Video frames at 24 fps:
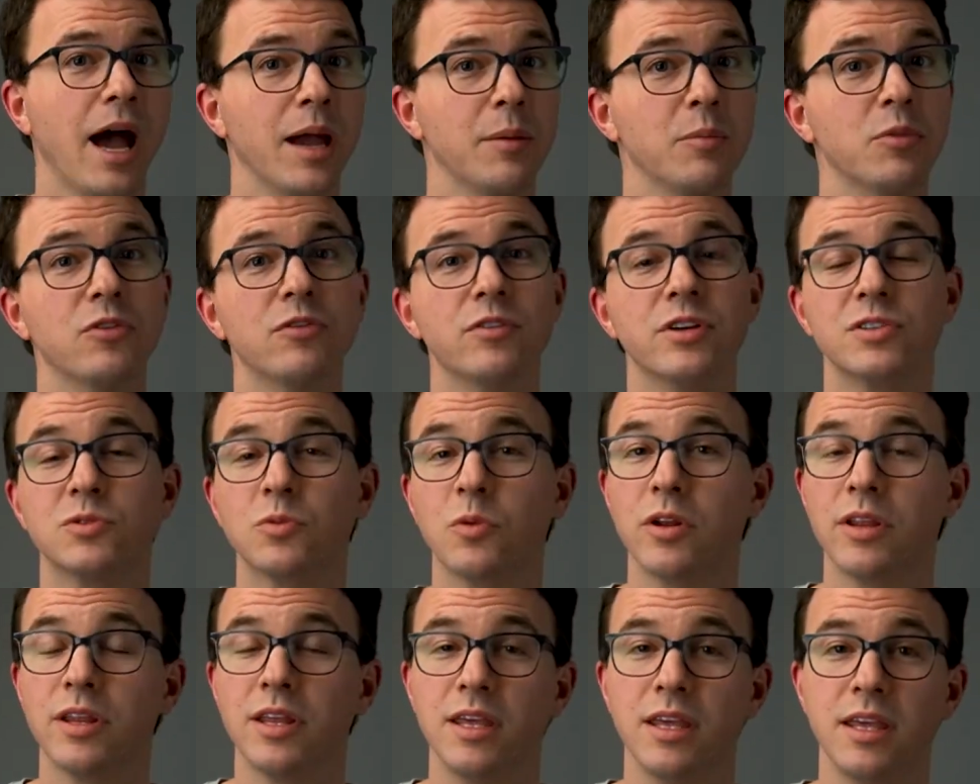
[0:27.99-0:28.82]
iMovie is
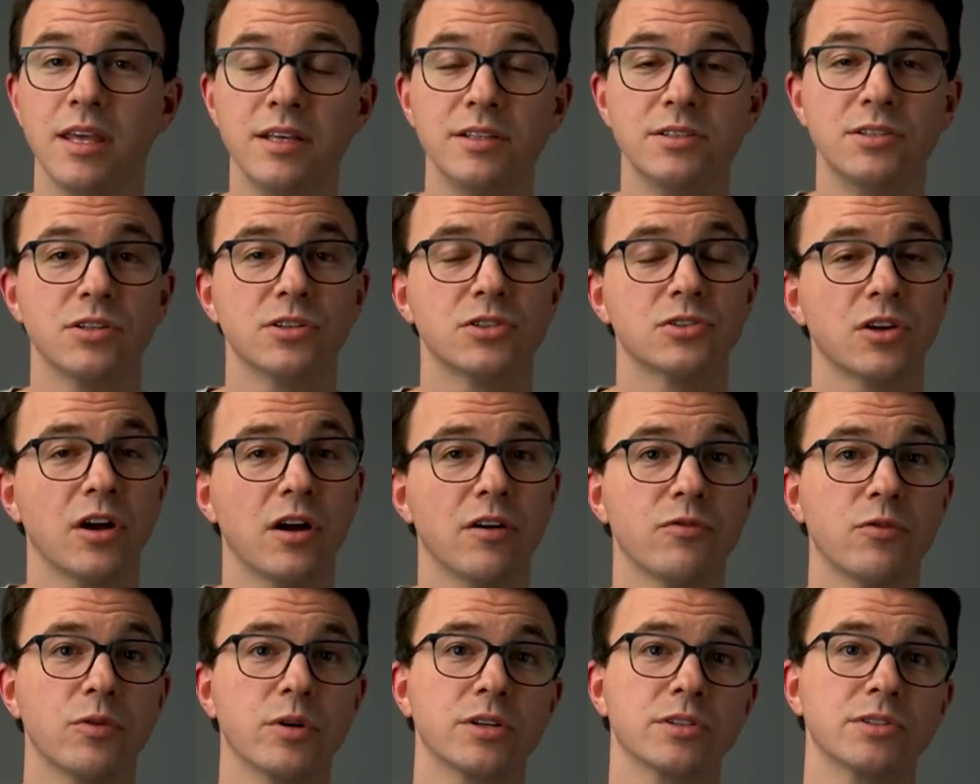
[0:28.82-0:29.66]
one of the easier
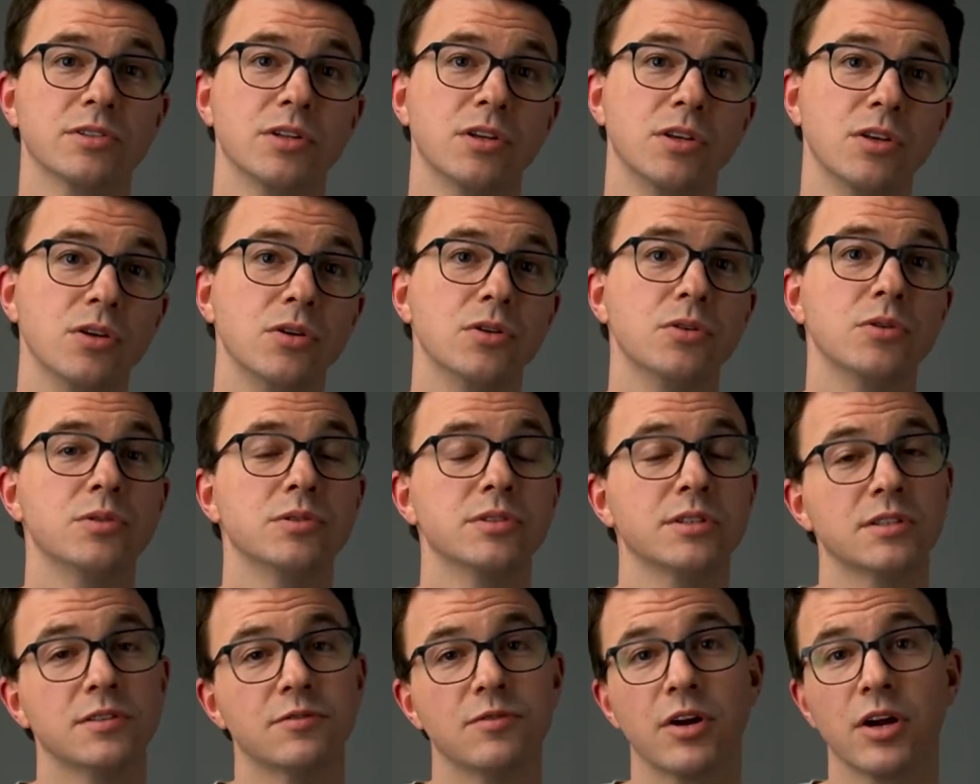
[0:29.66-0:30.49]
softwares to use.
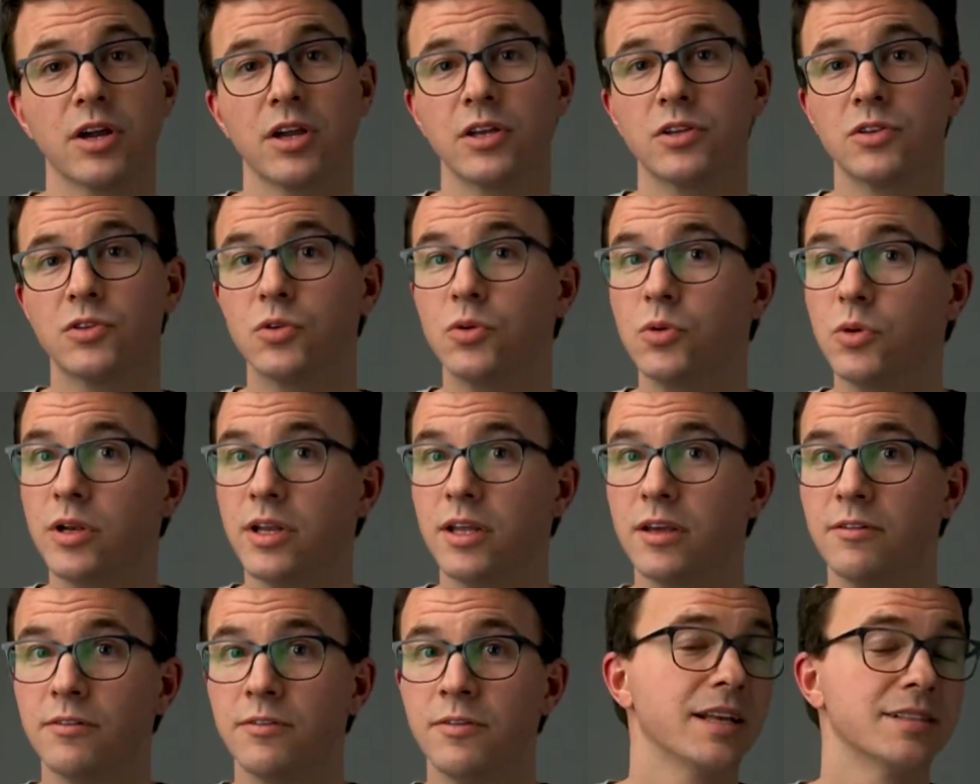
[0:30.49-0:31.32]
Use. It's very
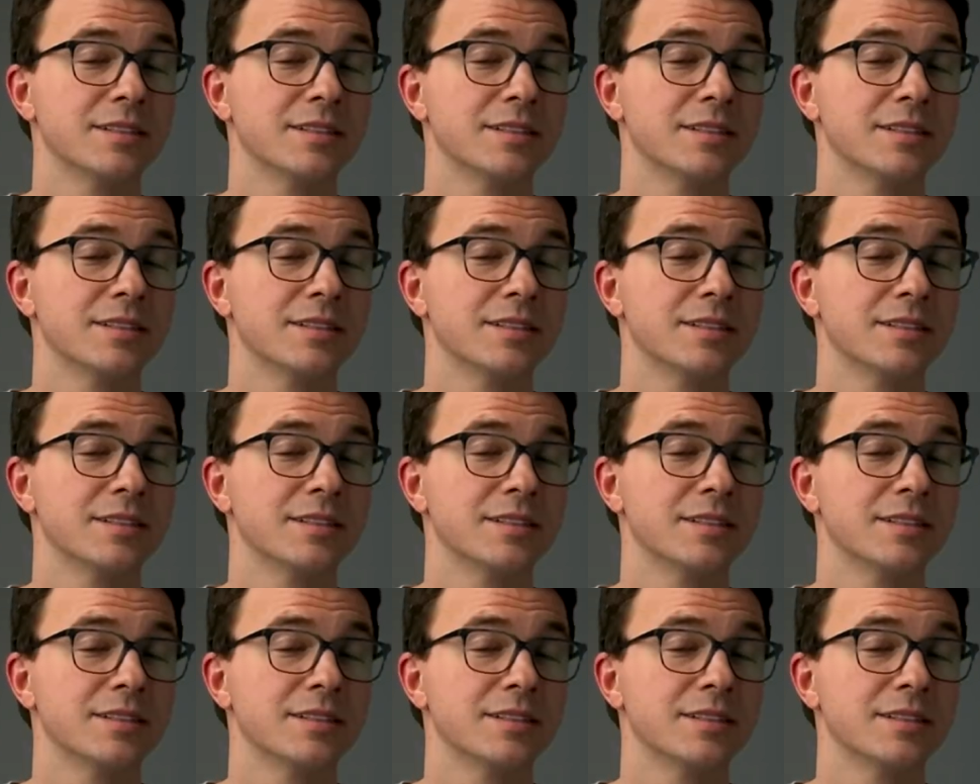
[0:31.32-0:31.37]
intuitive.